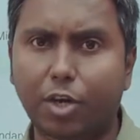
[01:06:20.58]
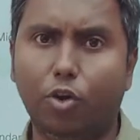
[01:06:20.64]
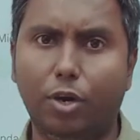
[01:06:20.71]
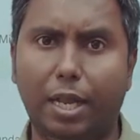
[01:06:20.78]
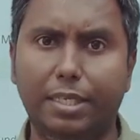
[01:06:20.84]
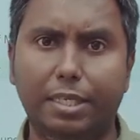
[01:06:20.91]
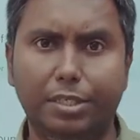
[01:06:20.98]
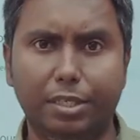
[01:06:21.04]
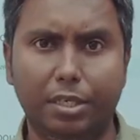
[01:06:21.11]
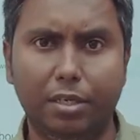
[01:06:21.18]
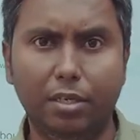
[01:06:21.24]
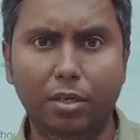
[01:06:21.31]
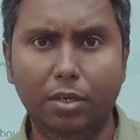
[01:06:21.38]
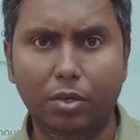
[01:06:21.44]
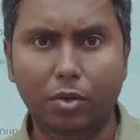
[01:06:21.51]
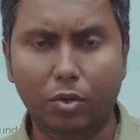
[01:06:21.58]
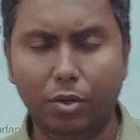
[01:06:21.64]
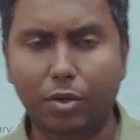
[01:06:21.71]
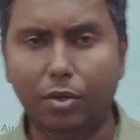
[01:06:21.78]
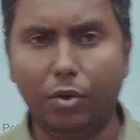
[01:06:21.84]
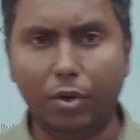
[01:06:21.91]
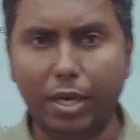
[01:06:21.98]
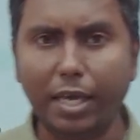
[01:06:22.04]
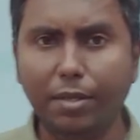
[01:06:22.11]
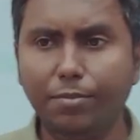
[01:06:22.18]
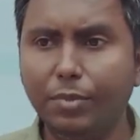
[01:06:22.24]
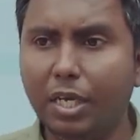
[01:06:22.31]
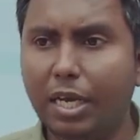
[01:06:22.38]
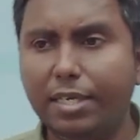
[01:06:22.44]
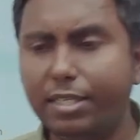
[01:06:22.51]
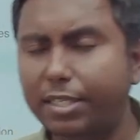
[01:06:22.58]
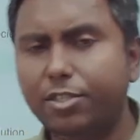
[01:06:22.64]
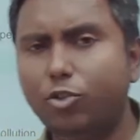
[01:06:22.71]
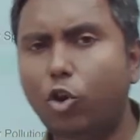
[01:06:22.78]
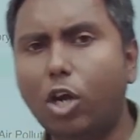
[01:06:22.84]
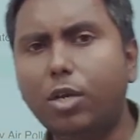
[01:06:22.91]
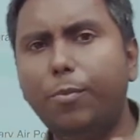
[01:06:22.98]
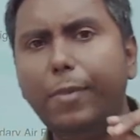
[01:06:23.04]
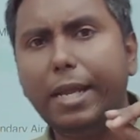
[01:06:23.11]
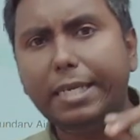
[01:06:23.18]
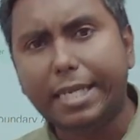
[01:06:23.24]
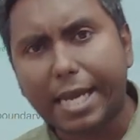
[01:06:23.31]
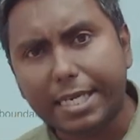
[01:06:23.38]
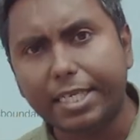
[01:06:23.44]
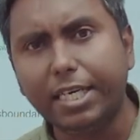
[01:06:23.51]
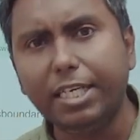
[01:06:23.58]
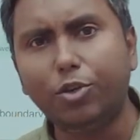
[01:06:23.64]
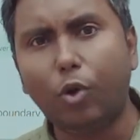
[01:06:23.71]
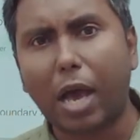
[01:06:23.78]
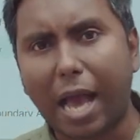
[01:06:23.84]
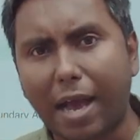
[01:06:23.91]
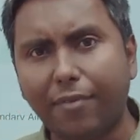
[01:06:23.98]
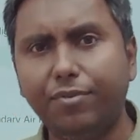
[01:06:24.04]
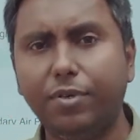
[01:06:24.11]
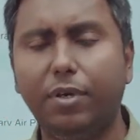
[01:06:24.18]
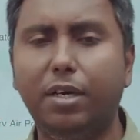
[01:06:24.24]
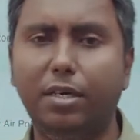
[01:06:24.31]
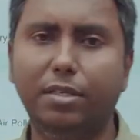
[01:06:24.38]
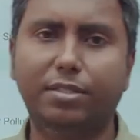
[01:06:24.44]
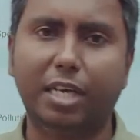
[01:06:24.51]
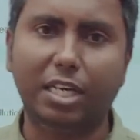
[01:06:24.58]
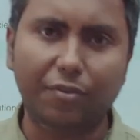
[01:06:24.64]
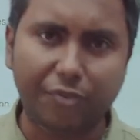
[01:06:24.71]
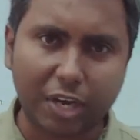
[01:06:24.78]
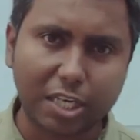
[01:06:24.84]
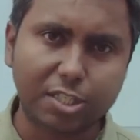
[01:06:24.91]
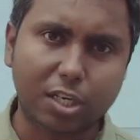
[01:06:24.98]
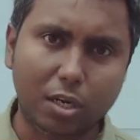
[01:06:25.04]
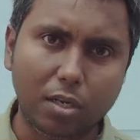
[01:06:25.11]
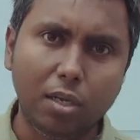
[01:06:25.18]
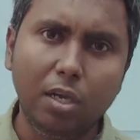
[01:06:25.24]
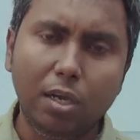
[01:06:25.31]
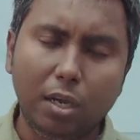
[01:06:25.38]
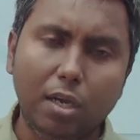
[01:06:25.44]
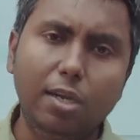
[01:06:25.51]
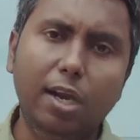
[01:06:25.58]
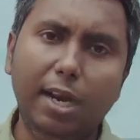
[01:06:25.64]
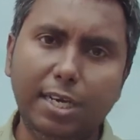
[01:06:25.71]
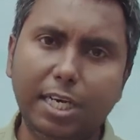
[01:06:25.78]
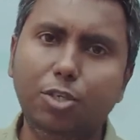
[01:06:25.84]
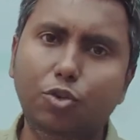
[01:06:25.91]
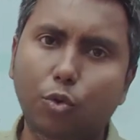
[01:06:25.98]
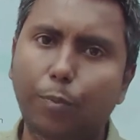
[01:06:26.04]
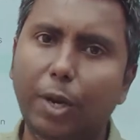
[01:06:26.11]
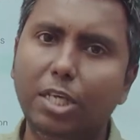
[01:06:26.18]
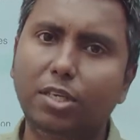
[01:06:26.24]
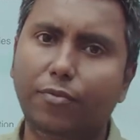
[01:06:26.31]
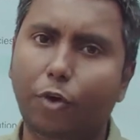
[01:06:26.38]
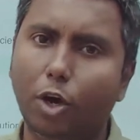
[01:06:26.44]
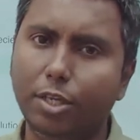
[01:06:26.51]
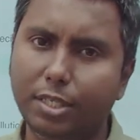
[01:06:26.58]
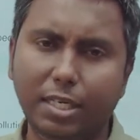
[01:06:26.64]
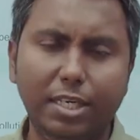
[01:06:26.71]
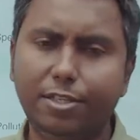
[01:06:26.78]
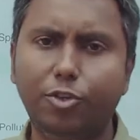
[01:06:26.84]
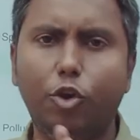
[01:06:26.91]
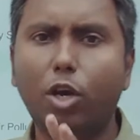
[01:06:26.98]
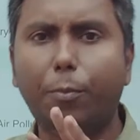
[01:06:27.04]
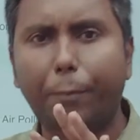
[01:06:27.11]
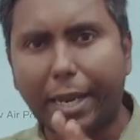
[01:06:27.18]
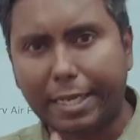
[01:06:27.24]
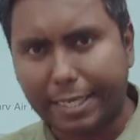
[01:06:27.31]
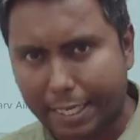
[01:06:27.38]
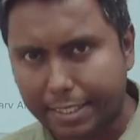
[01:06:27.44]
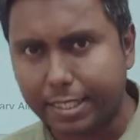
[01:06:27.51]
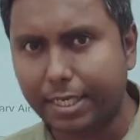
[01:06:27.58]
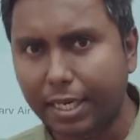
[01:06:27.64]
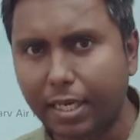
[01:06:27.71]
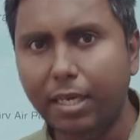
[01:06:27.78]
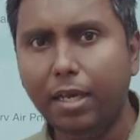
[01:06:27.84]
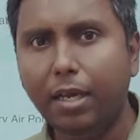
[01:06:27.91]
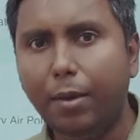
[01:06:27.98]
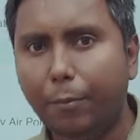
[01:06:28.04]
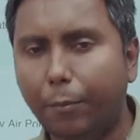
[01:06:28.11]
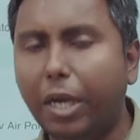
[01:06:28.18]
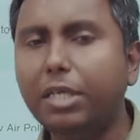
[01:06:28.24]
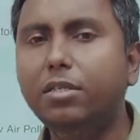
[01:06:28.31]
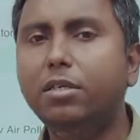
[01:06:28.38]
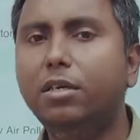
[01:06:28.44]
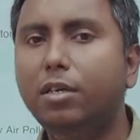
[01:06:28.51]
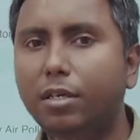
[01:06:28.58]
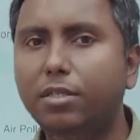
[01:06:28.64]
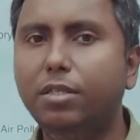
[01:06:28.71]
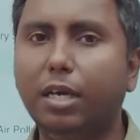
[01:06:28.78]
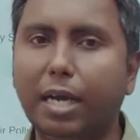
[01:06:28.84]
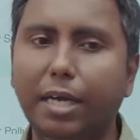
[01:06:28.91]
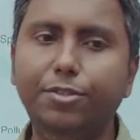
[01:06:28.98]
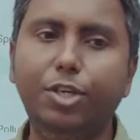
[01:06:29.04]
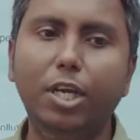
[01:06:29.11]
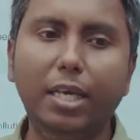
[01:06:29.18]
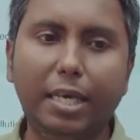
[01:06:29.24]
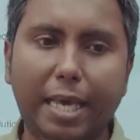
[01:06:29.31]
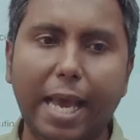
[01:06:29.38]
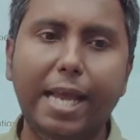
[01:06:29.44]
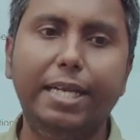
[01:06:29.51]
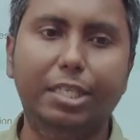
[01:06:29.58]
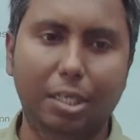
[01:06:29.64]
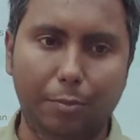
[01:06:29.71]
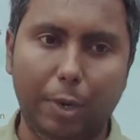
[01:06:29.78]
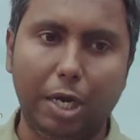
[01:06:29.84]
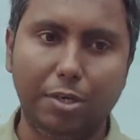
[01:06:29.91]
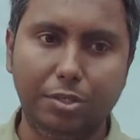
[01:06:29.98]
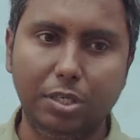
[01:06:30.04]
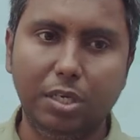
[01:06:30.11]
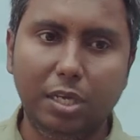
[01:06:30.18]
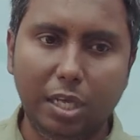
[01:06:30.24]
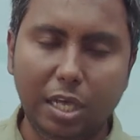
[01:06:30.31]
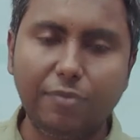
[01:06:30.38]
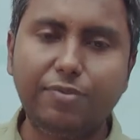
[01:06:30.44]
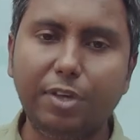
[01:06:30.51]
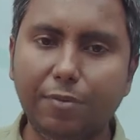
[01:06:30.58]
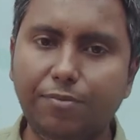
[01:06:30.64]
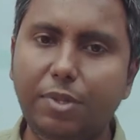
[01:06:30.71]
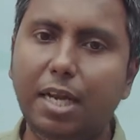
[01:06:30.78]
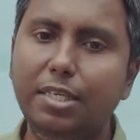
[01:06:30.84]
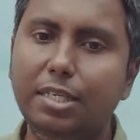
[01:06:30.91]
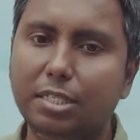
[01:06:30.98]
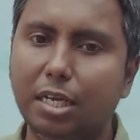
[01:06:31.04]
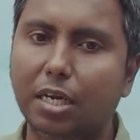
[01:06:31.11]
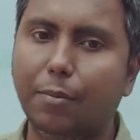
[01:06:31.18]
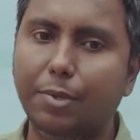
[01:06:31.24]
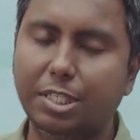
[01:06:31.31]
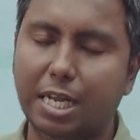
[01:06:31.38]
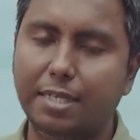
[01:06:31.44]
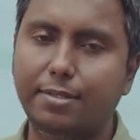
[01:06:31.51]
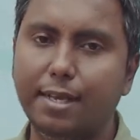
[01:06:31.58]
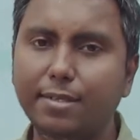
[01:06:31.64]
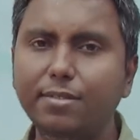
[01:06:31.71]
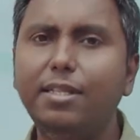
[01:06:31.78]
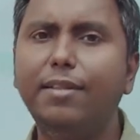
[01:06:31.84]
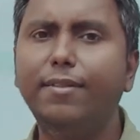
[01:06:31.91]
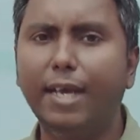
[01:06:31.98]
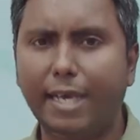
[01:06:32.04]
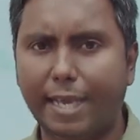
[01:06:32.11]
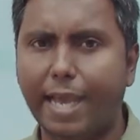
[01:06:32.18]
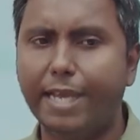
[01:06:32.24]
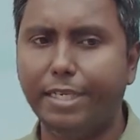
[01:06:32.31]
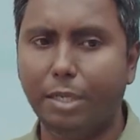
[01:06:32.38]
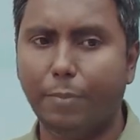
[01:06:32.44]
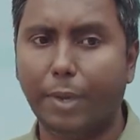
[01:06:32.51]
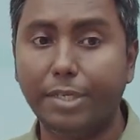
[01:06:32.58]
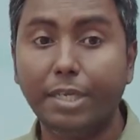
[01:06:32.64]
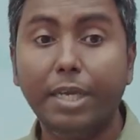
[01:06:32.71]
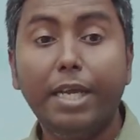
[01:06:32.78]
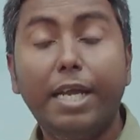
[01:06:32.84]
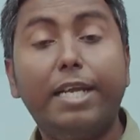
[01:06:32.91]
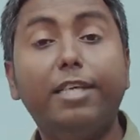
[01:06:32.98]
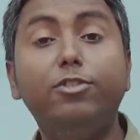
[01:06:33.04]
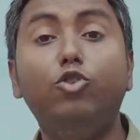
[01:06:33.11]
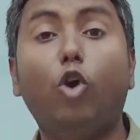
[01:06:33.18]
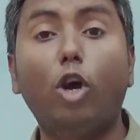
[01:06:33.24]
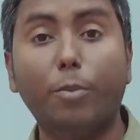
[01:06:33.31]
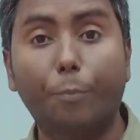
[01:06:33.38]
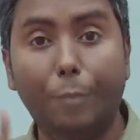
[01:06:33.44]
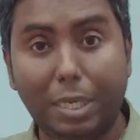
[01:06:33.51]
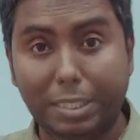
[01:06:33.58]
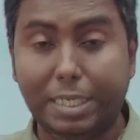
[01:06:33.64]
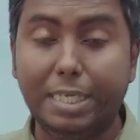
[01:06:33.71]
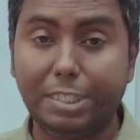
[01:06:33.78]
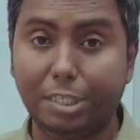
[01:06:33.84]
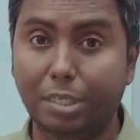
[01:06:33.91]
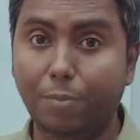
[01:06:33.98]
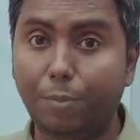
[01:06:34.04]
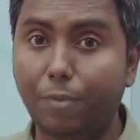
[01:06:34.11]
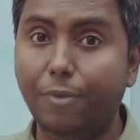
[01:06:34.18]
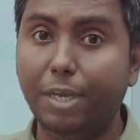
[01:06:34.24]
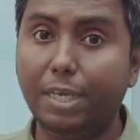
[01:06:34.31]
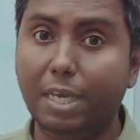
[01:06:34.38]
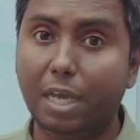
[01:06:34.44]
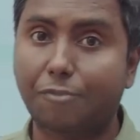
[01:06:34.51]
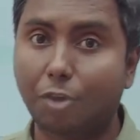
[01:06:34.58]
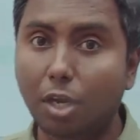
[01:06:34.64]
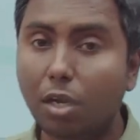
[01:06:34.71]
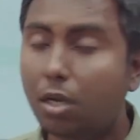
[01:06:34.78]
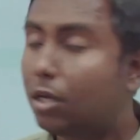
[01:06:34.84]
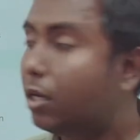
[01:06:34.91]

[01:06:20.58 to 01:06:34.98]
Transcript: Organization. Okay, it's it's not mandatory to have certification related to place of origin. It's not mandatory, but the country can demand if, if there is a circumstances, then they can demand. It is not mandatory. Be very careful.